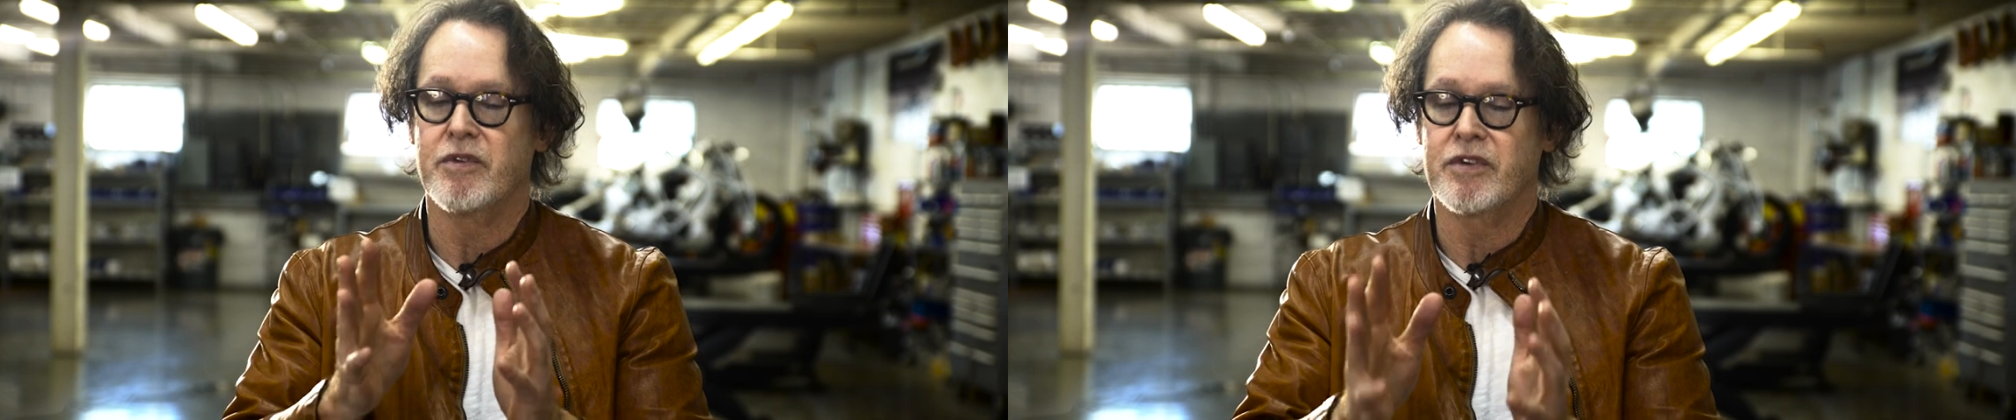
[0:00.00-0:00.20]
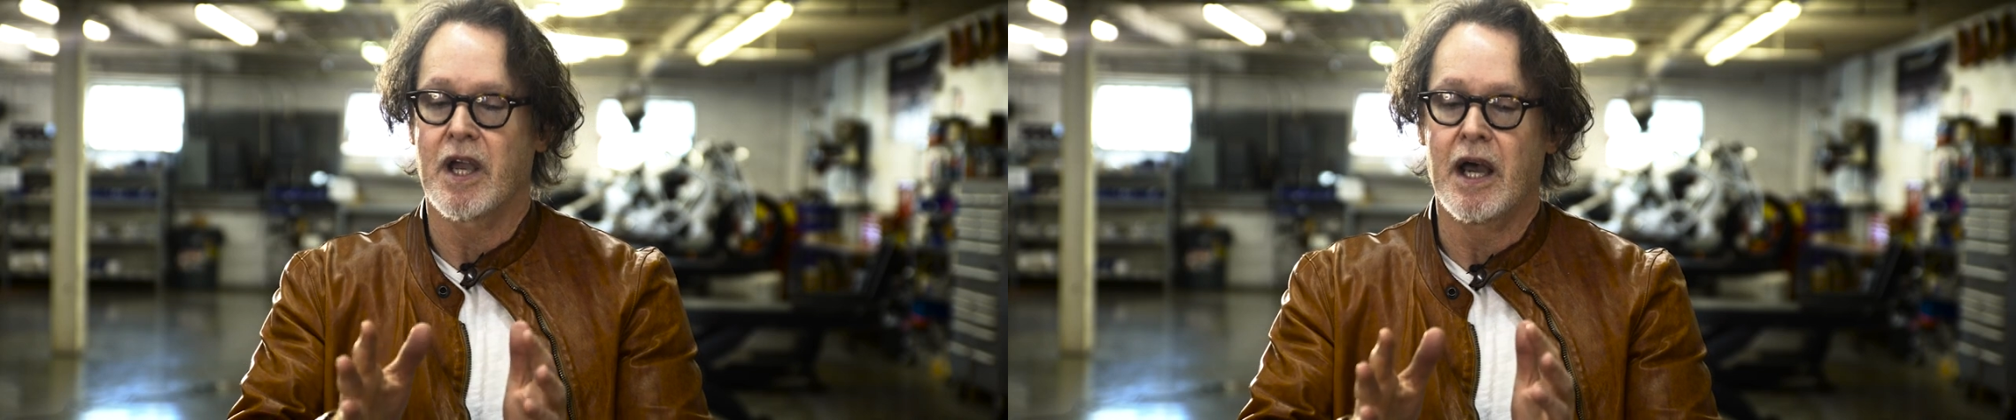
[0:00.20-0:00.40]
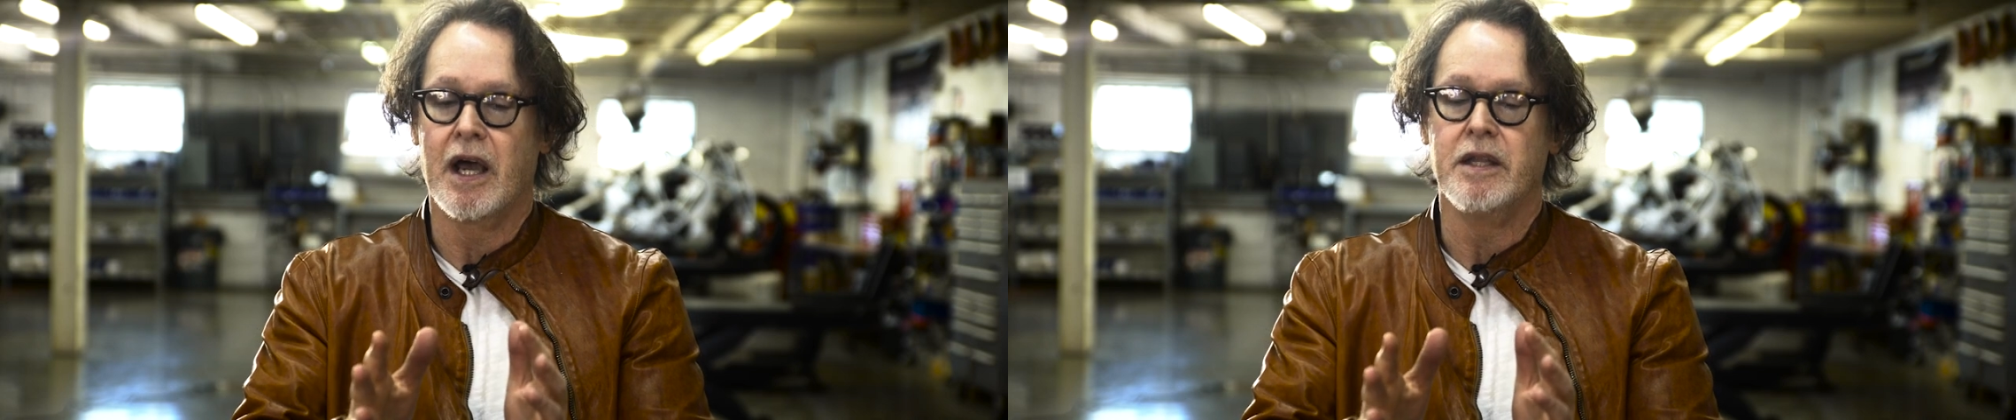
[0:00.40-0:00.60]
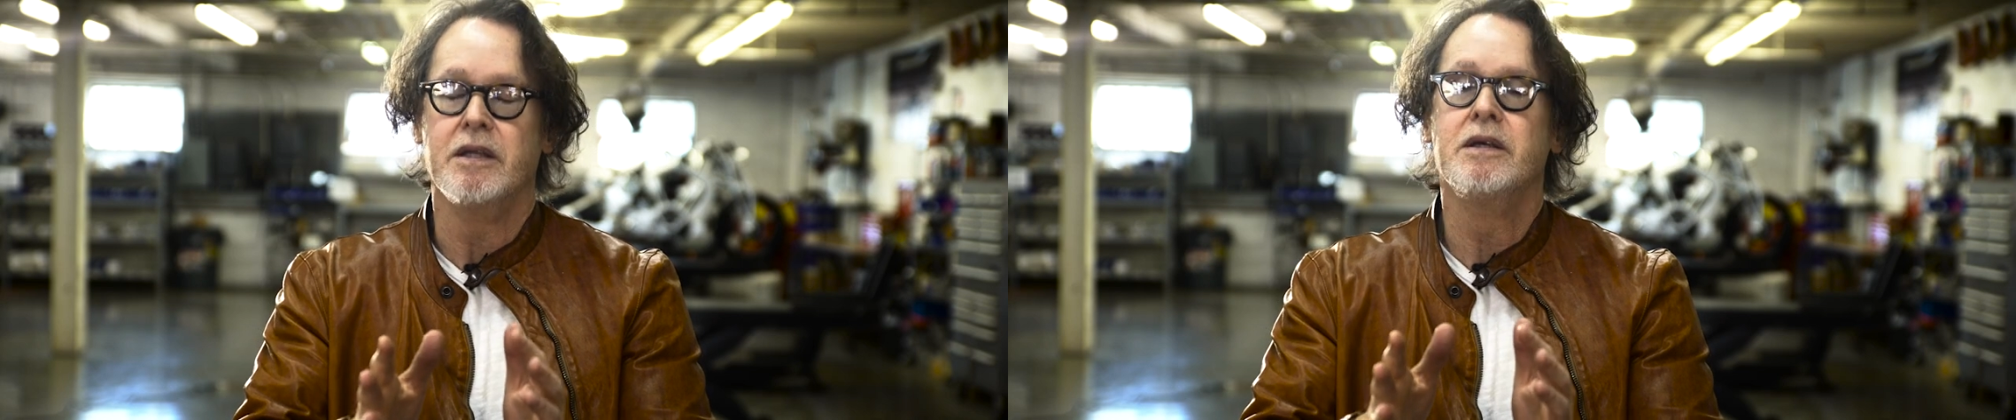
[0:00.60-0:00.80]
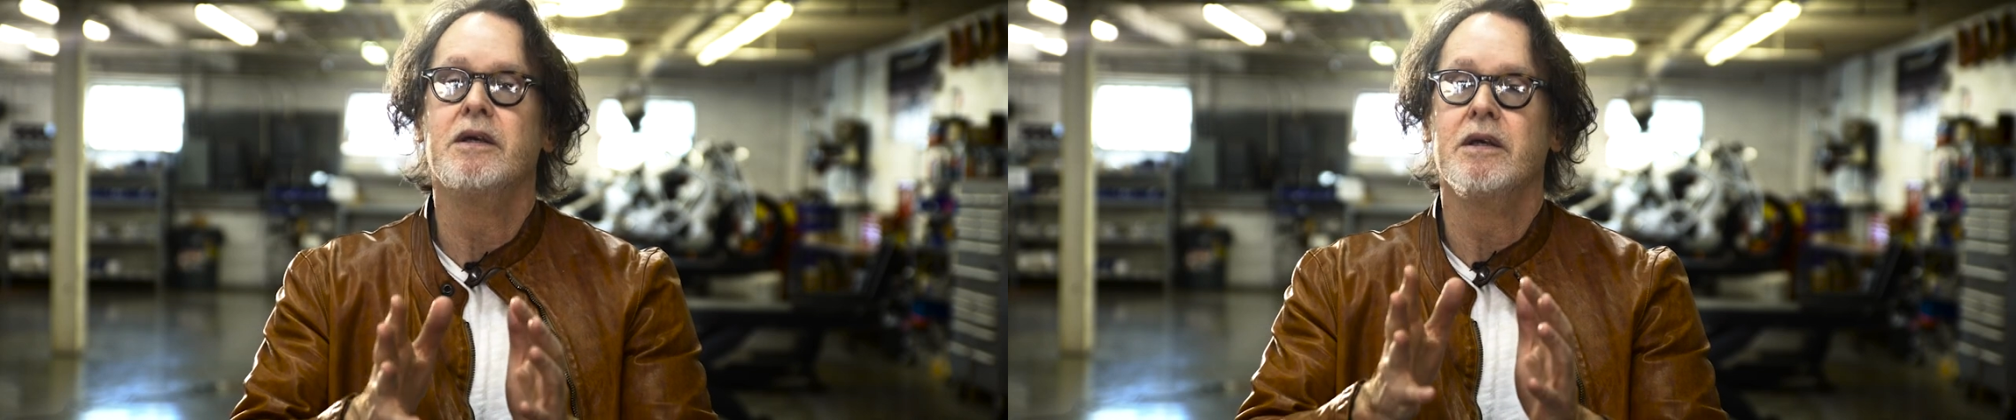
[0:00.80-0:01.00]
we've got
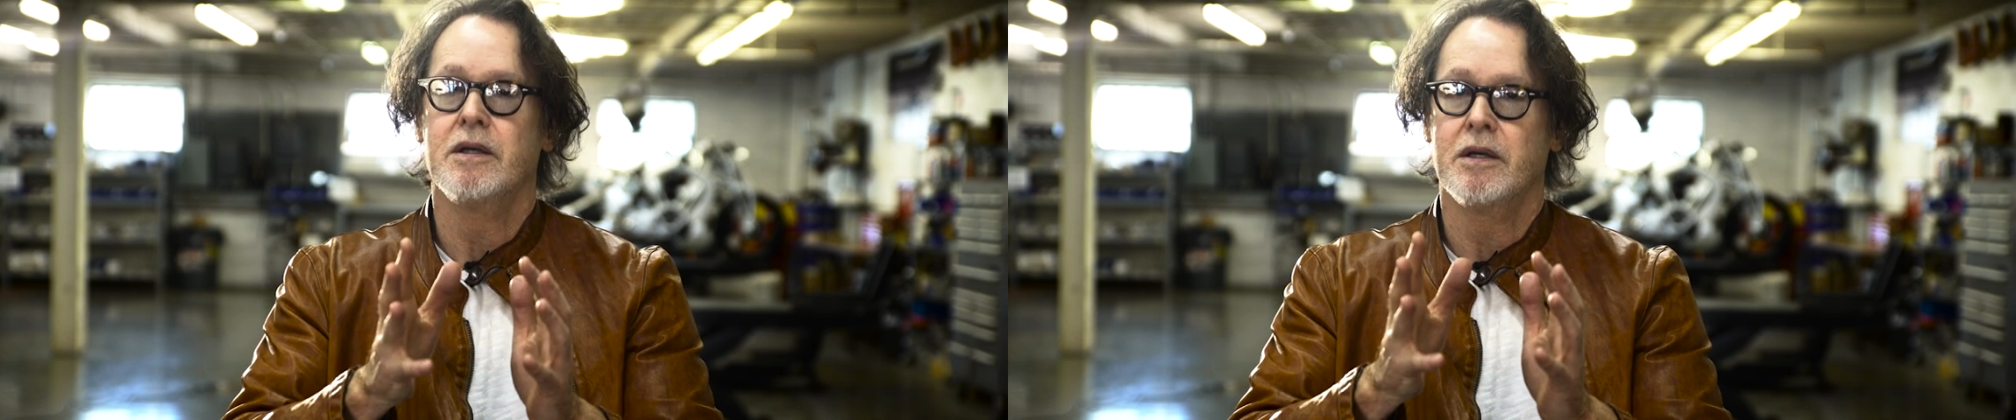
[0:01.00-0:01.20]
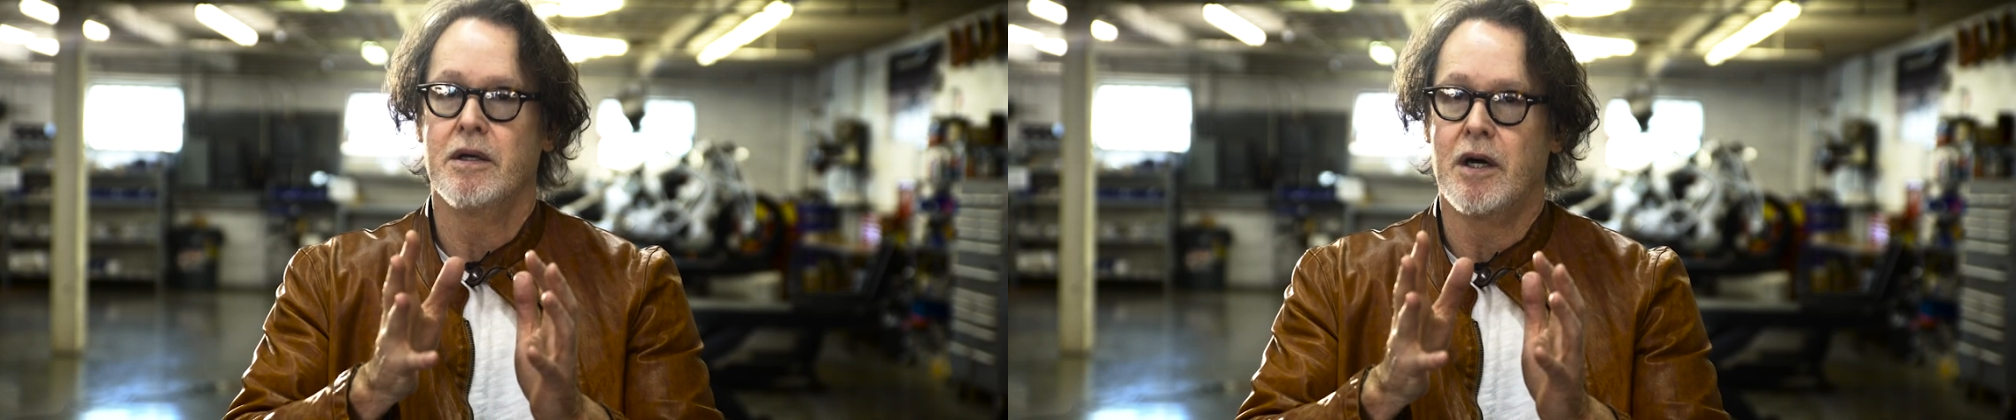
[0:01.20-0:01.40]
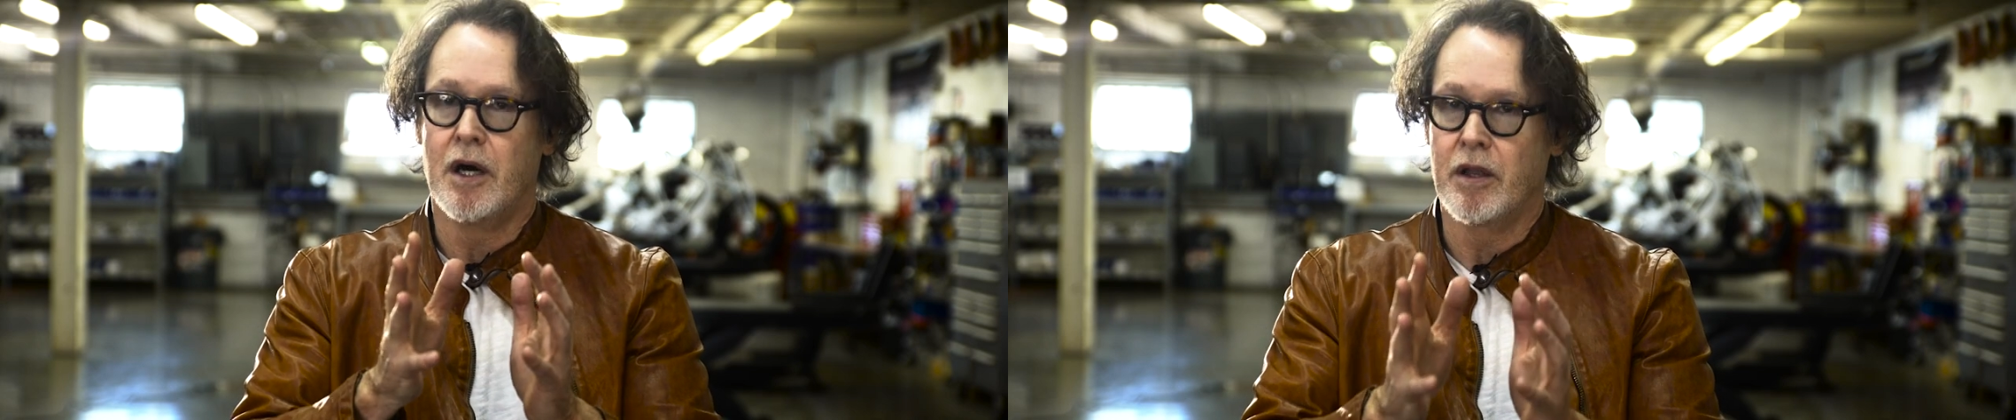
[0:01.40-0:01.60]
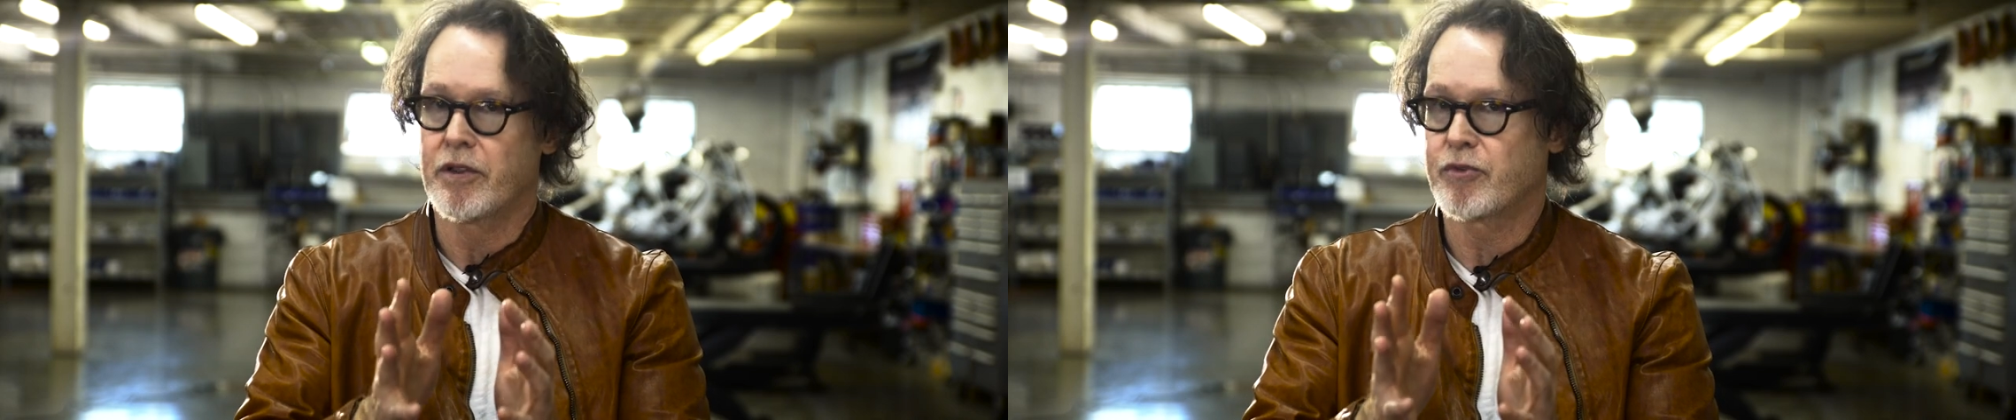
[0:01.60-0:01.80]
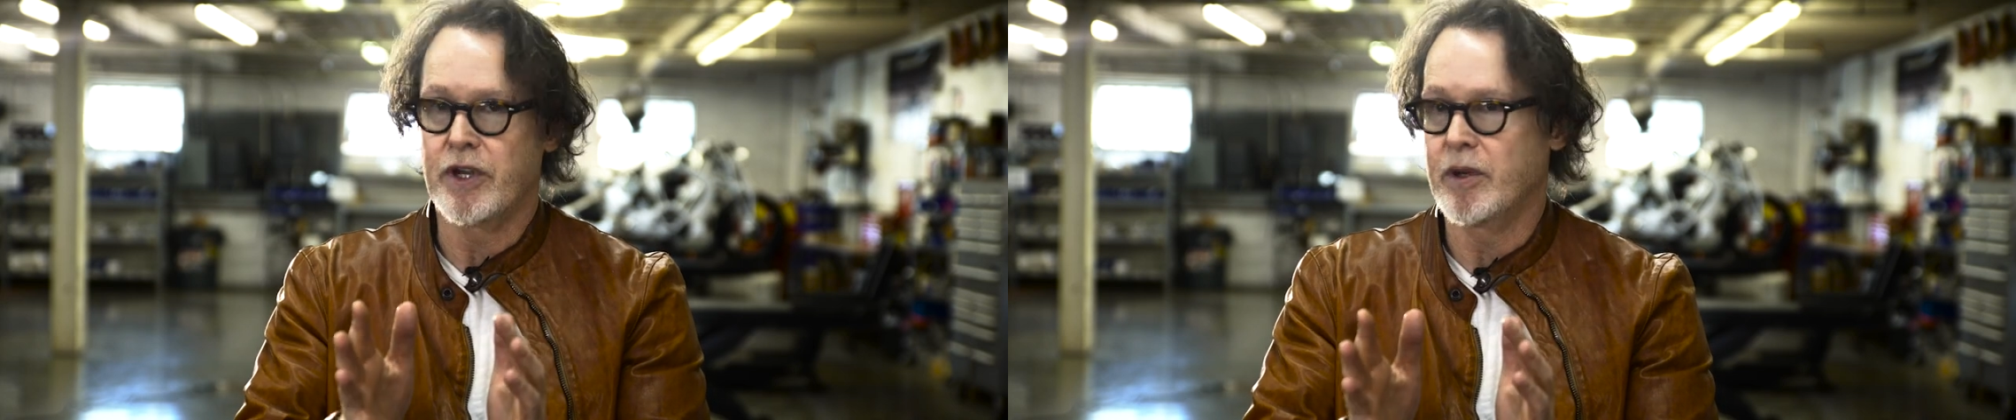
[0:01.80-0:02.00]

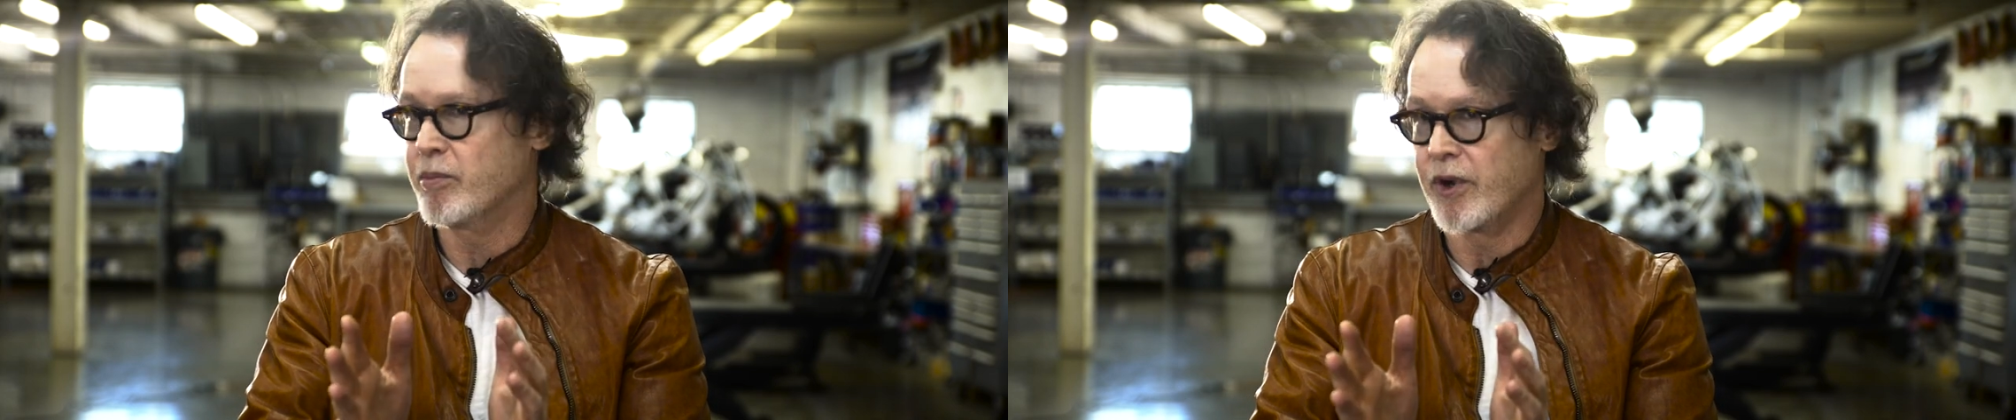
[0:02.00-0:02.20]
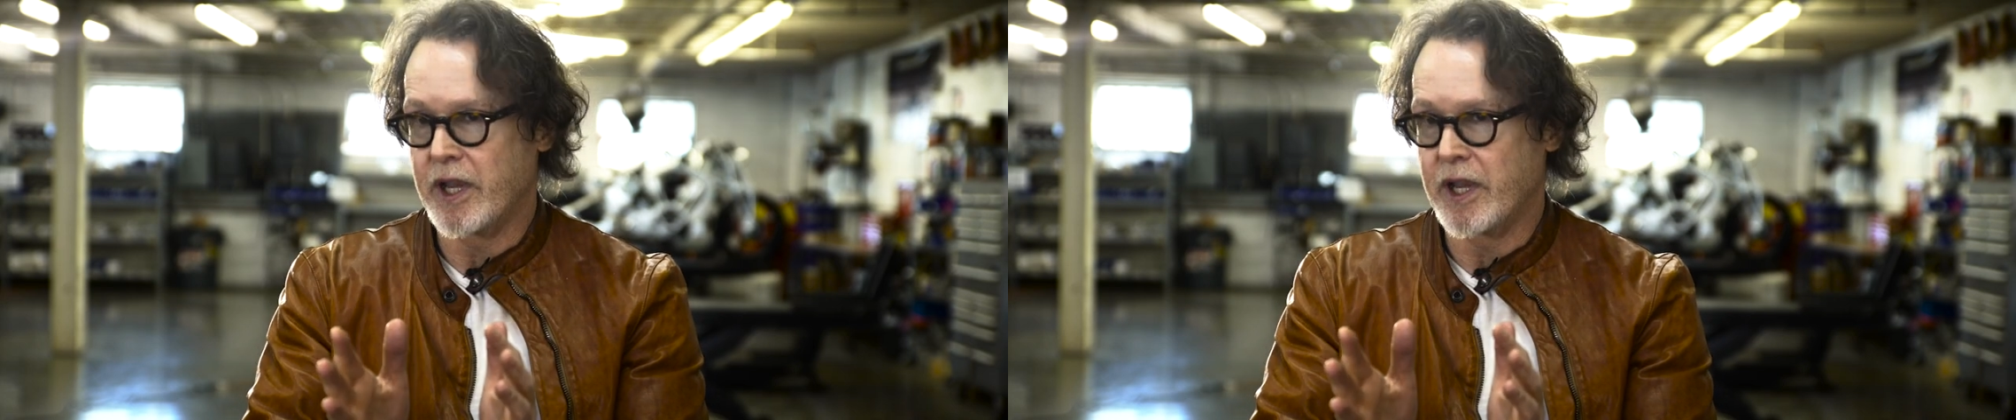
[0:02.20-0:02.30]
all the 3D